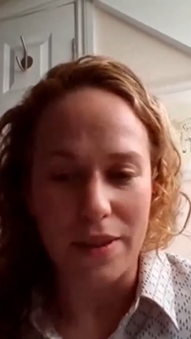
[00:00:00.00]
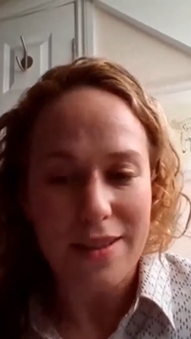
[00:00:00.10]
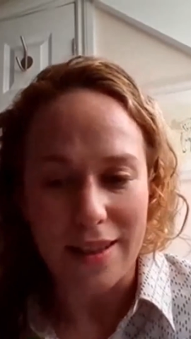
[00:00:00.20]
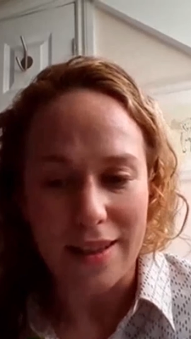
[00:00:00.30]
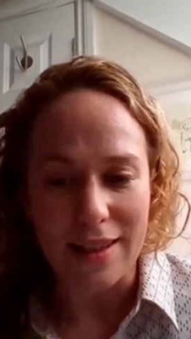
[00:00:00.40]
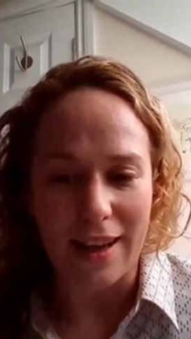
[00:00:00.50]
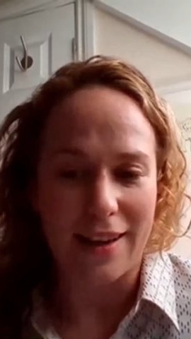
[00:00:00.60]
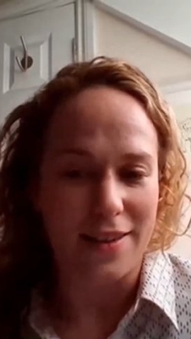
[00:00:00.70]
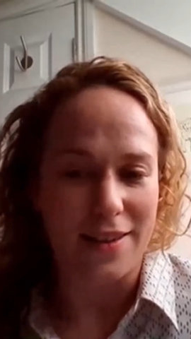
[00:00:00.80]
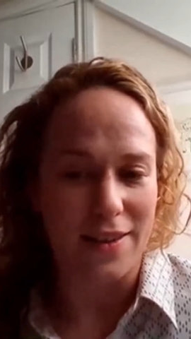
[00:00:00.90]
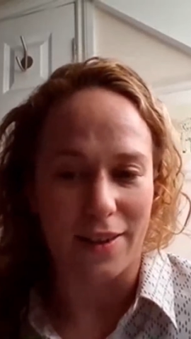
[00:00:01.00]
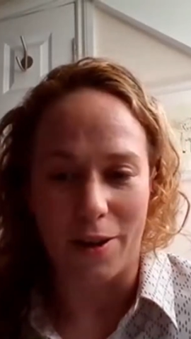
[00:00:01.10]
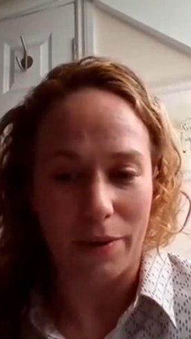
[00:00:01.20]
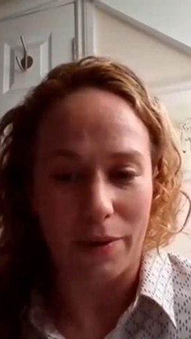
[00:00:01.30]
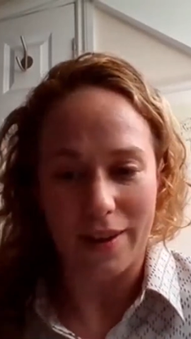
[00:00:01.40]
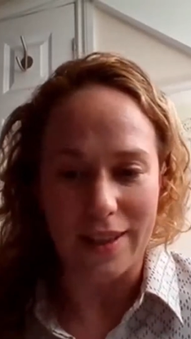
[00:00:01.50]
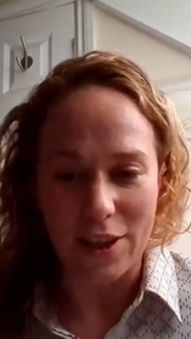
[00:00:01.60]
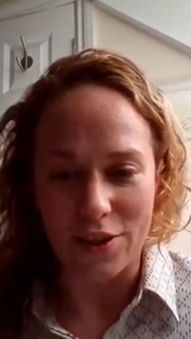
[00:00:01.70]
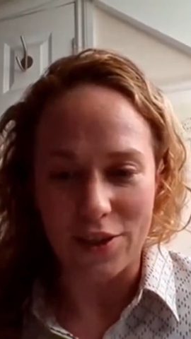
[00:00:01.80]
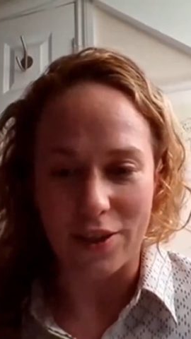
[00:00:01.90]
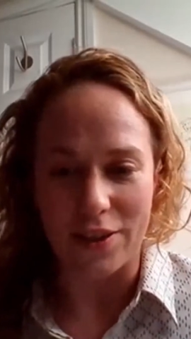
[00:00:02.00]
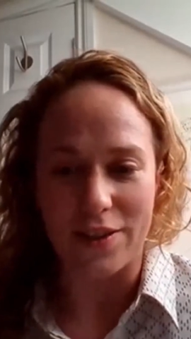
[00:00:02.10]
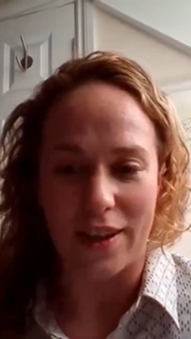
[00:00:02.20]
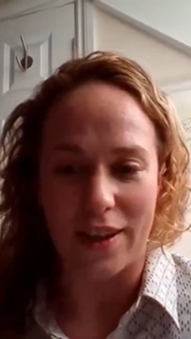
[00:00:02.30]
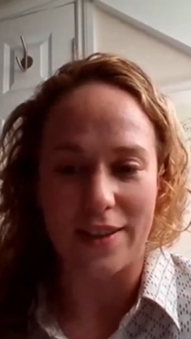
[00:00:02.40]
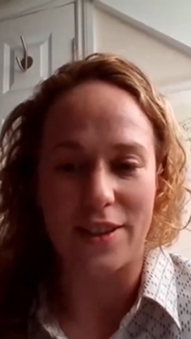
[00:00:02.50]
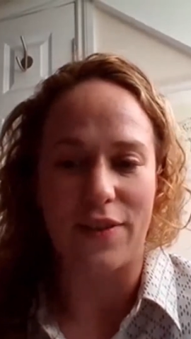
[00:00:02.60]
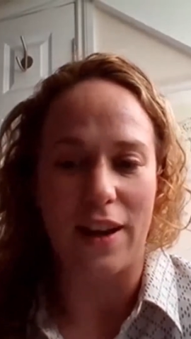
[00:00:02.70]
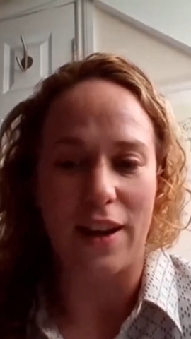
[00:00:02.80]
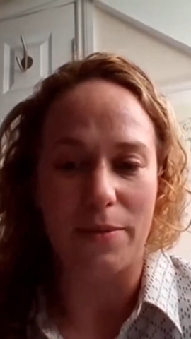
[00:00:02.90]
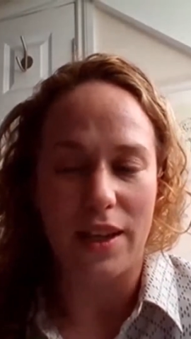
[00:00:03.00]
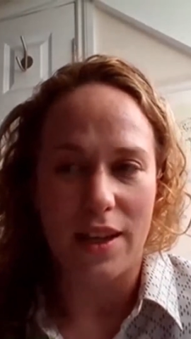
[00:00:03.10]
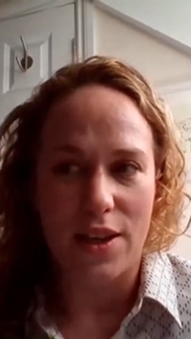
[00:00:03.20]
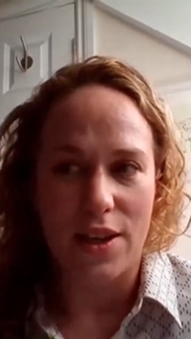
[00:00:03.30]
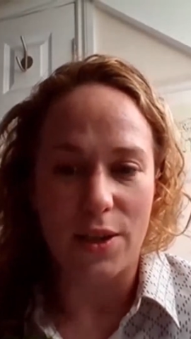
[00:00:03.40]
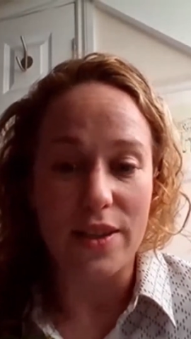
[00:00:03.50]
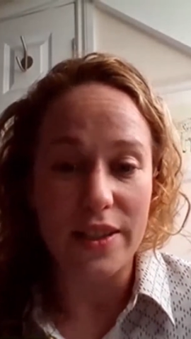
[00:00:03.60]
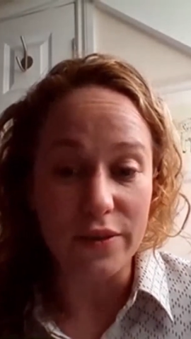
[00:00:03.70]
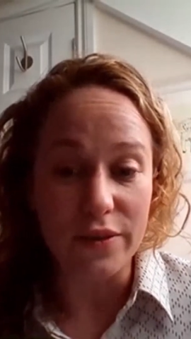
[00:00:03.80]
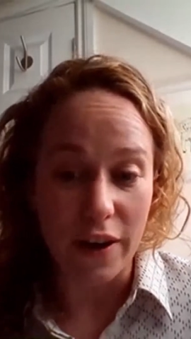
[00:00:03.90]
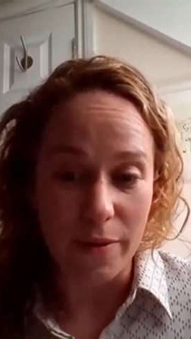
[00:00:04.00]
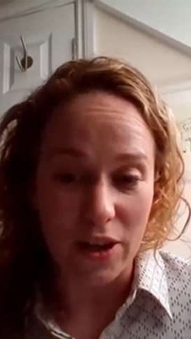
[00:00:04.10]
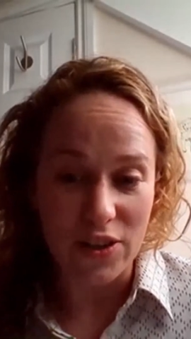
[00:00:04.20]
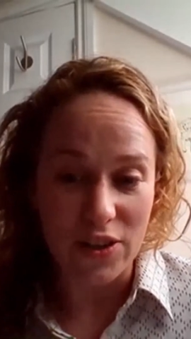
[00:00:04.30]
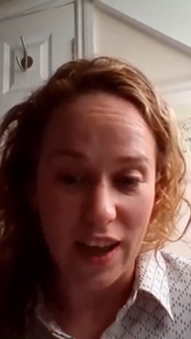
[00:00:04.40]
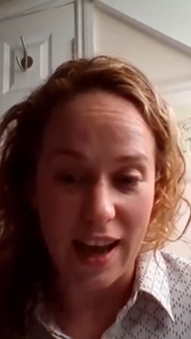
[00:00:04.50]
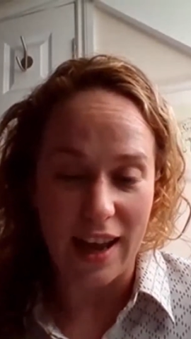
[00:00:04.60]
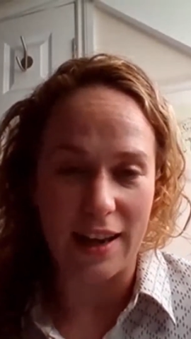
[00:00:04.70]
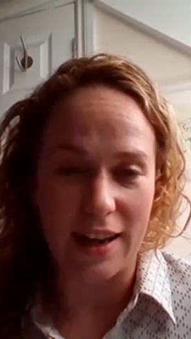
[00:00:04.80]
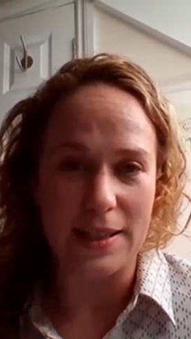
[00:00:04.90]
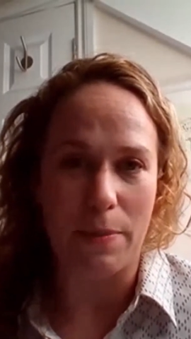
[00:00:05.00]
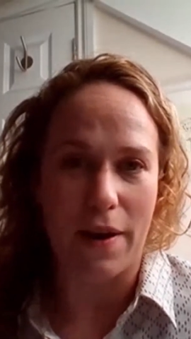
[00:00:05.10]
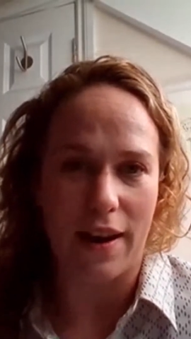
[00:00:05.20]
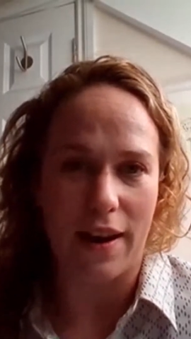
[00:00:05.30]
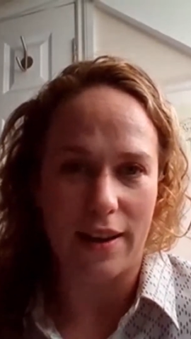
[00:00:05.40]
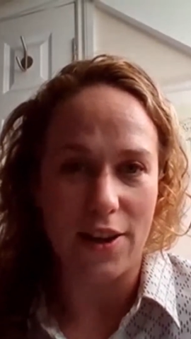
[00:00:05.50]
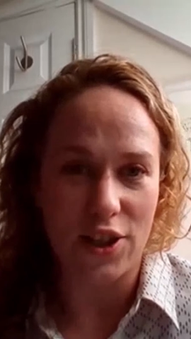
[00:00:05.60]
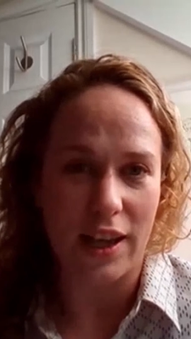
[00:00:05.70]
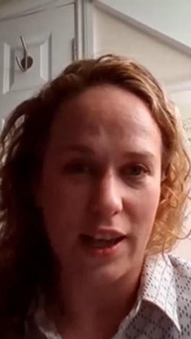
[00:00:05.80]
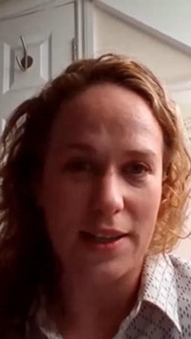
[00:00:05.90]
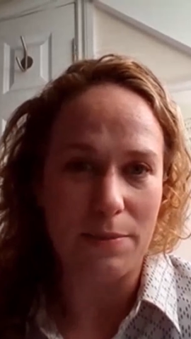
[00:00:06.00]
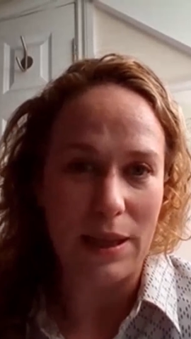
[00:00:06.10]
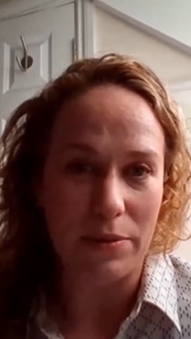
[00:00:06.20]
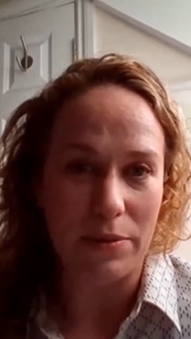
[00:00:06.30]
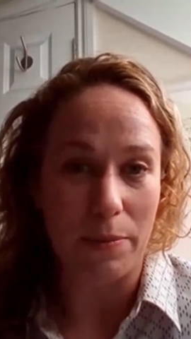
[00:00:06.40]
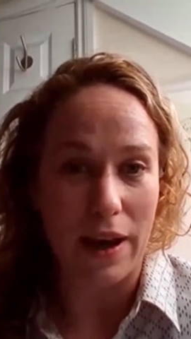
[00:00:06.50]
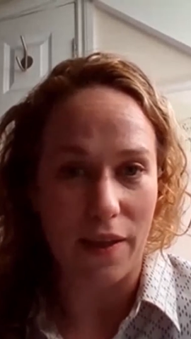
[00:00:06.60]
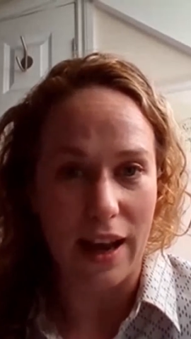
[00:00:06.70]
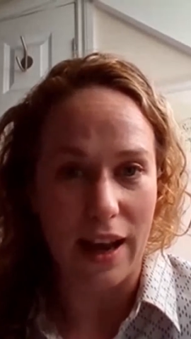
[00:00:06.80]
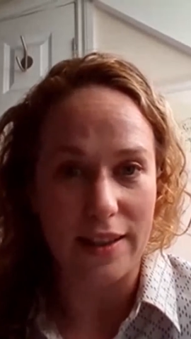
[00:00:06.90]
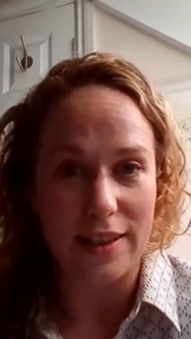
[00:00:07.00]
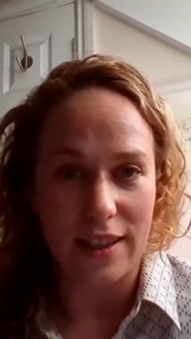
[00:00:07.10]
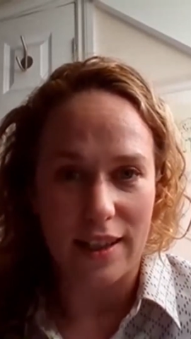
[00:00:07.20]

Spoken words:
business has, as globalization has developed. So it's still very much there, and it's about educating people about that.